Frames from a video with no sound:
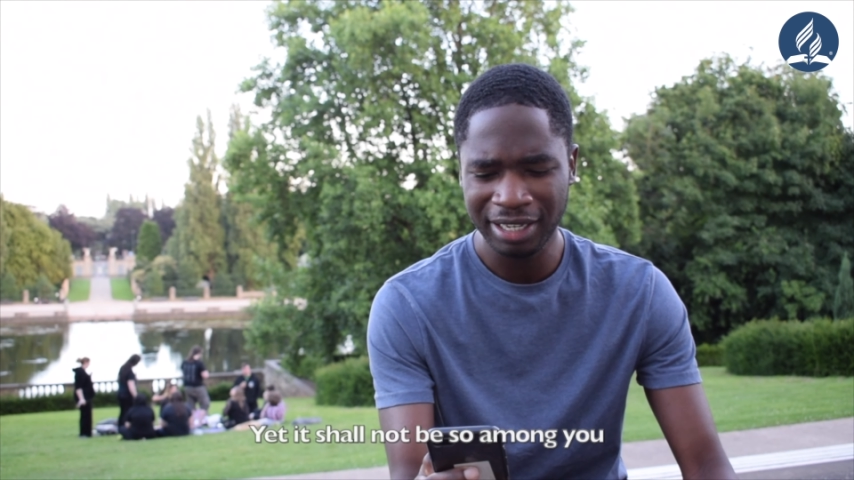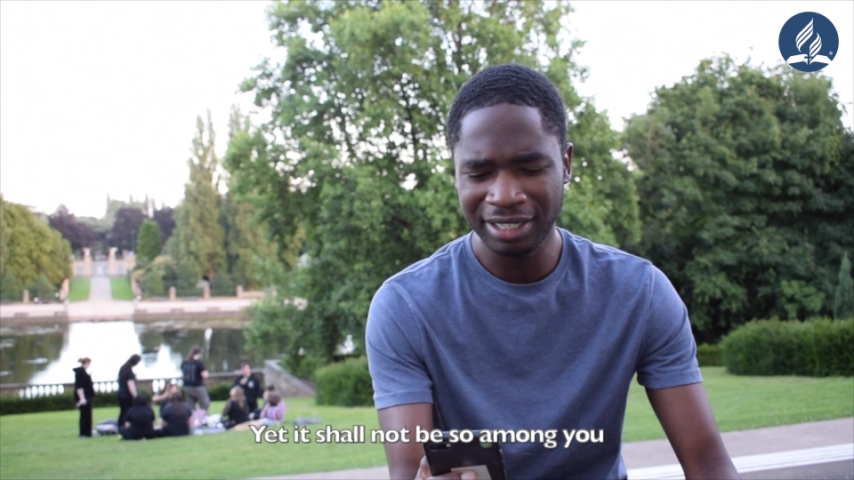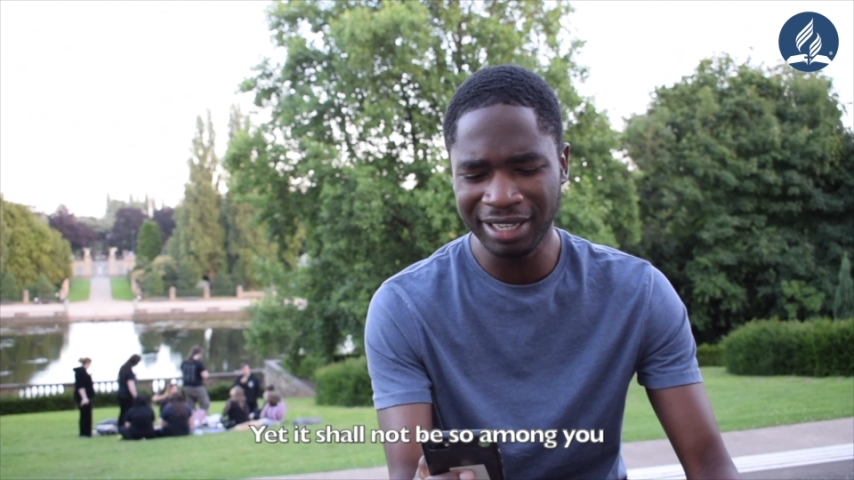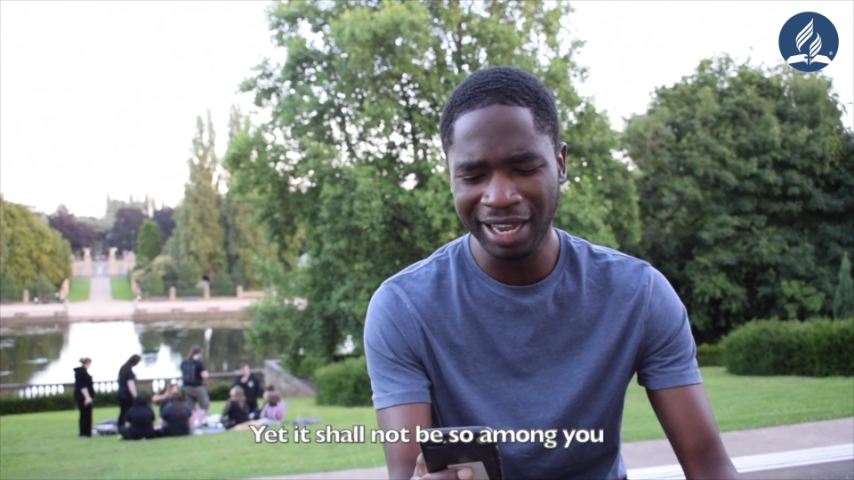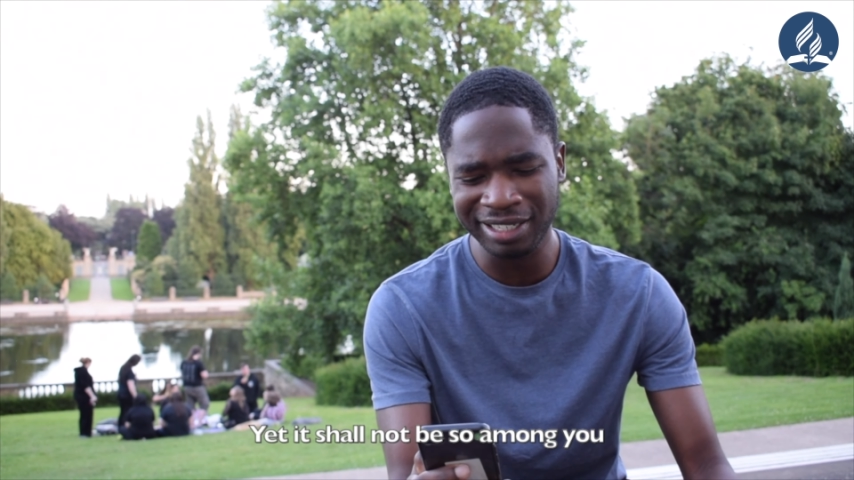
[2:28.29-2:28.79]

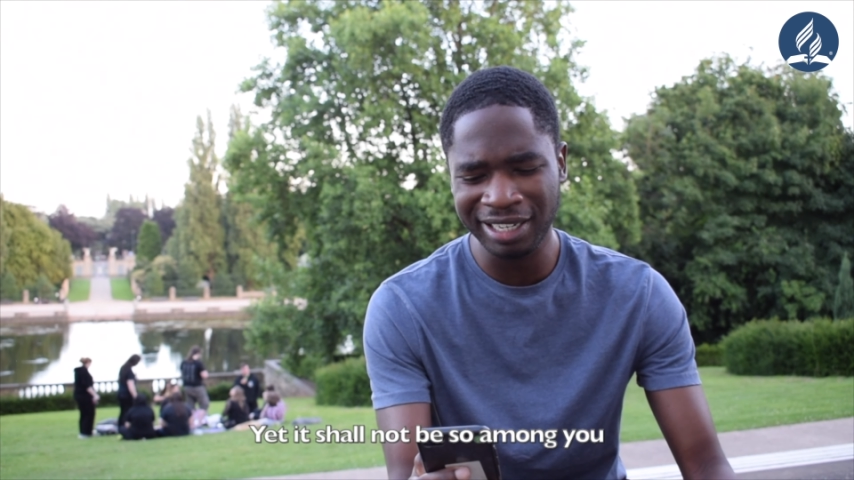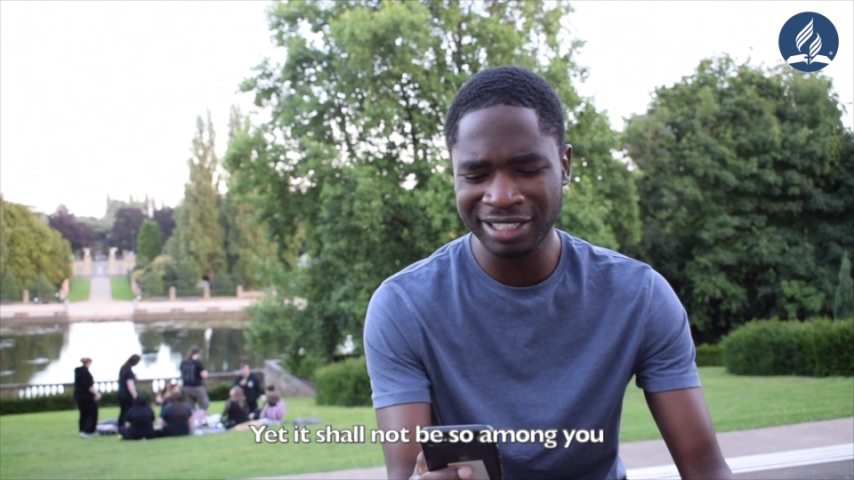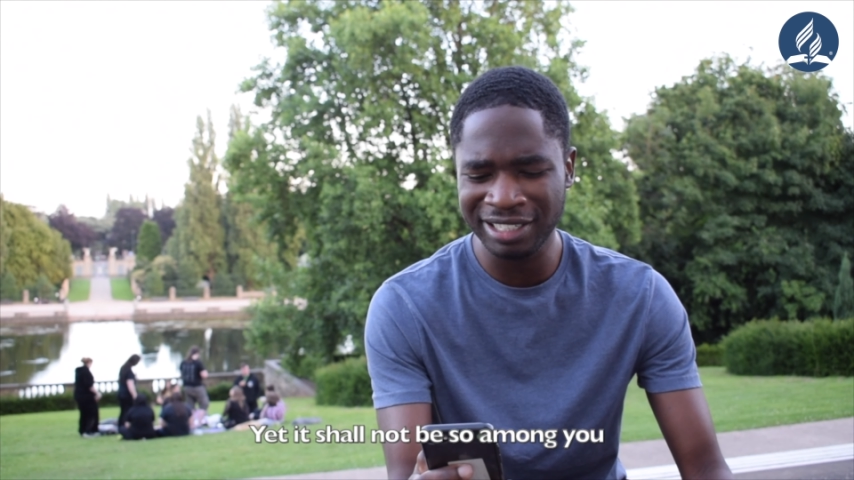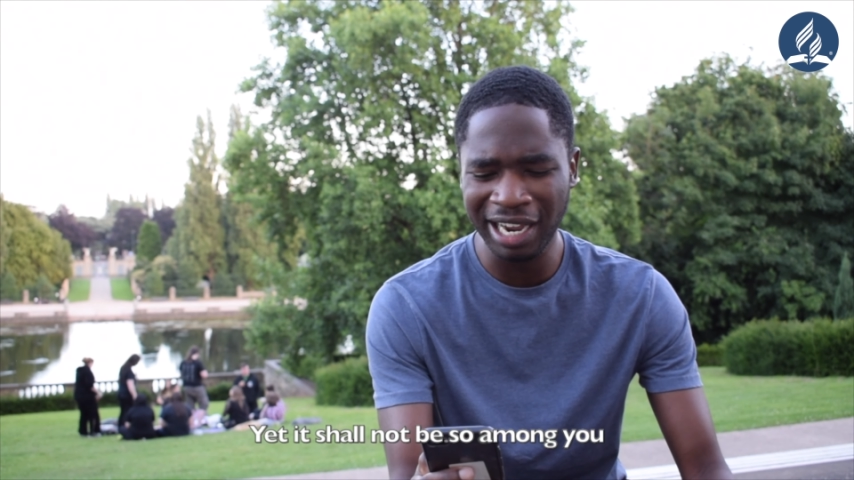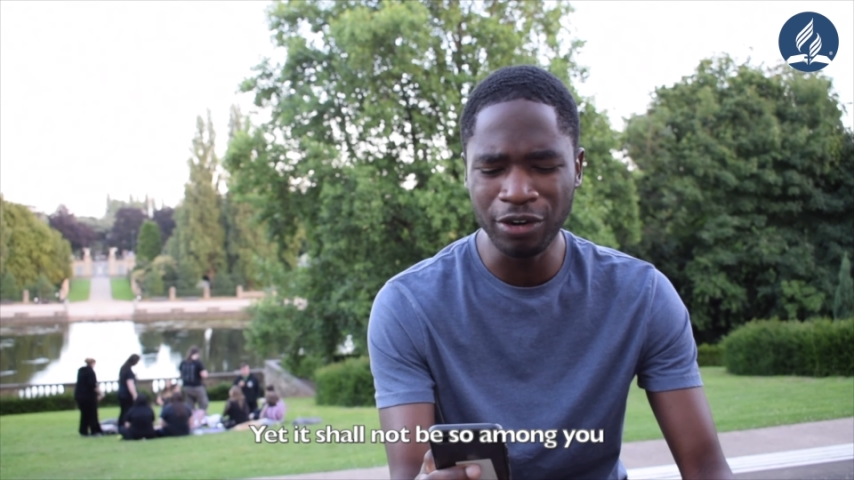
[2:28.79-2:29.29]
Yet it
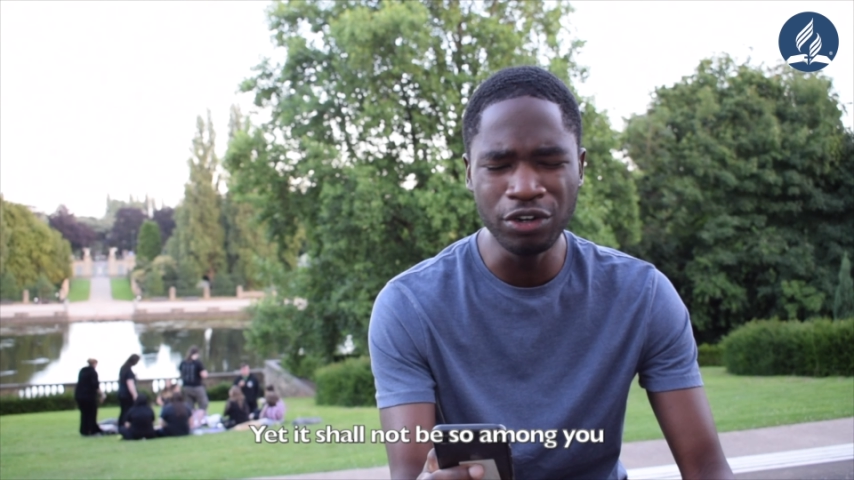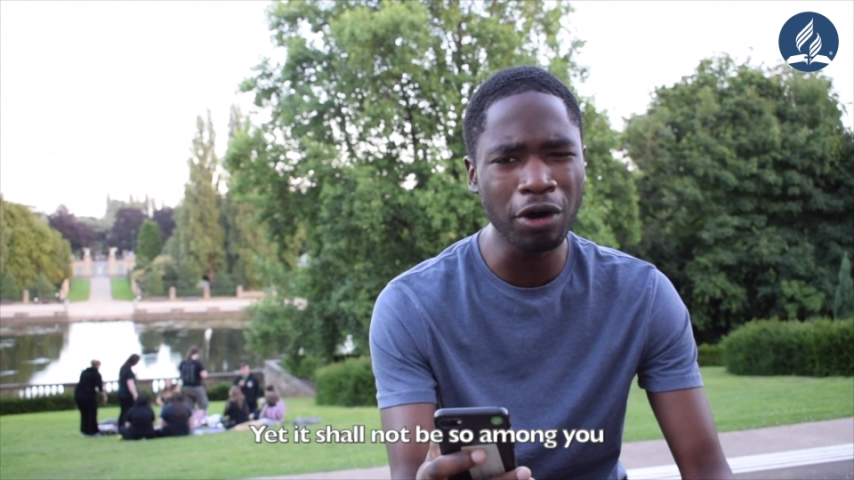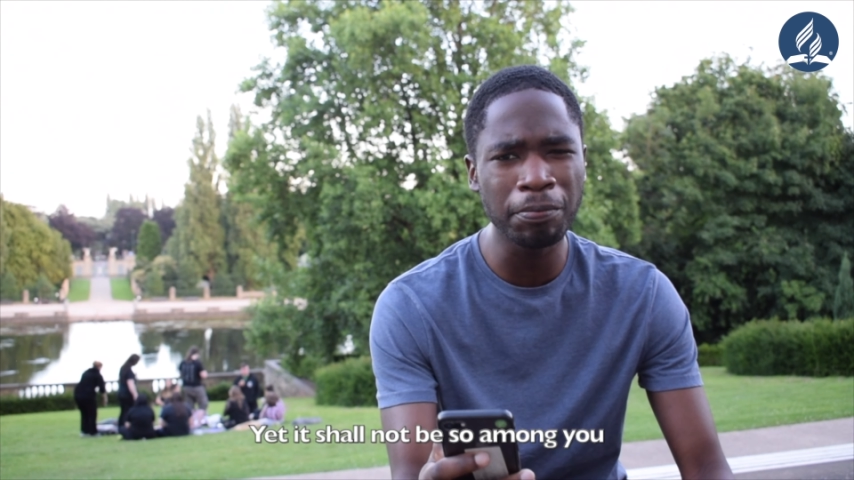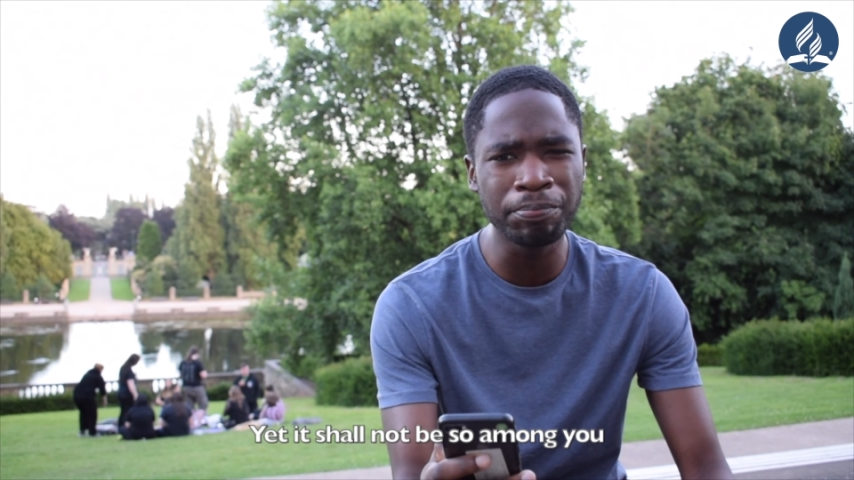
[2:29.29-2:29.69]
shall not